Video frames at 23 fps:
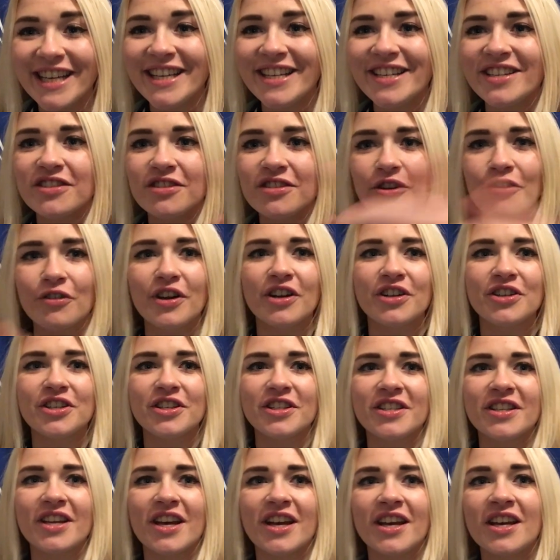sorry, I should
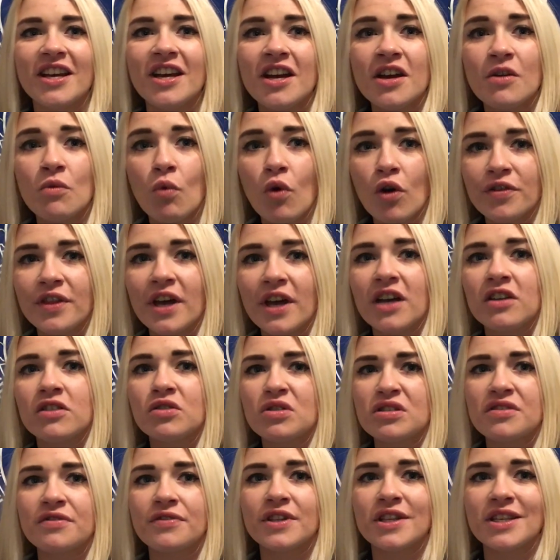say, what that
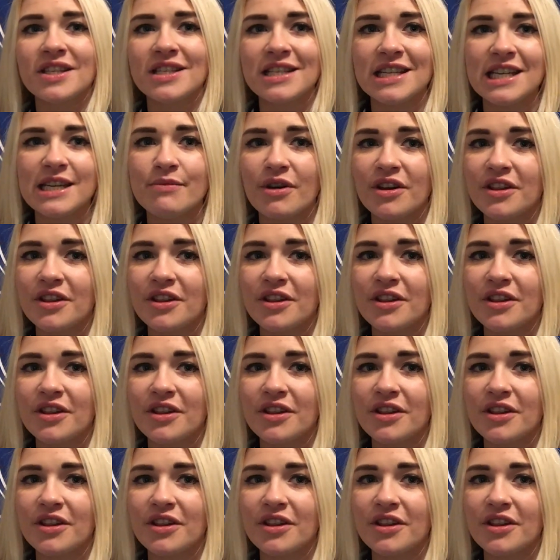does for the team,